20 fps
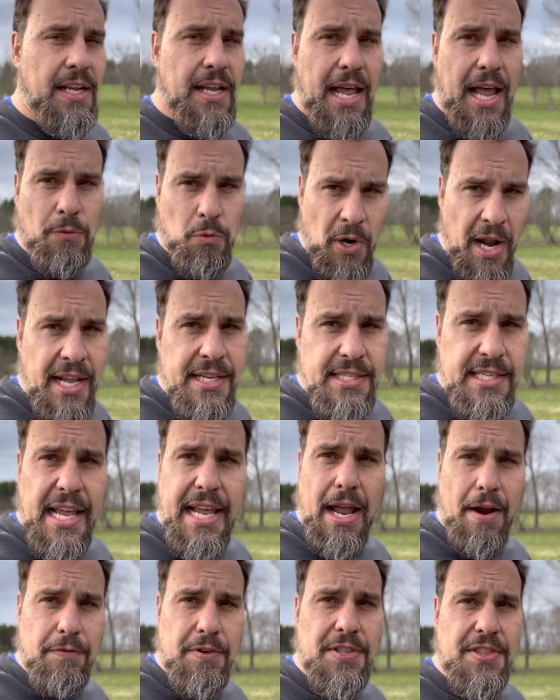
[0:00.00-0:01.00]
And when I
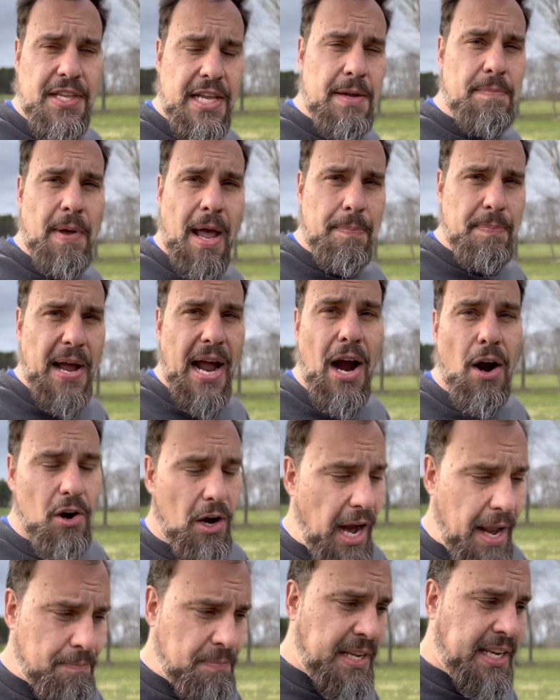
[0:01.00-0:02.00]
say everything in my power,
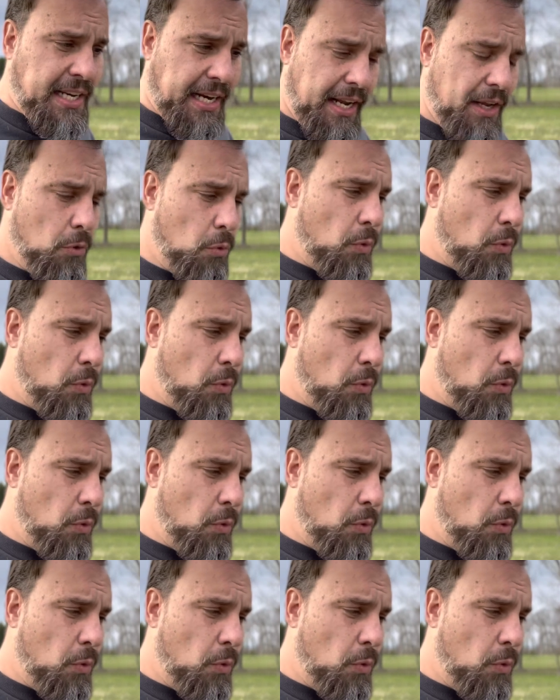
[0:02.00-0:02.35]
I mean it.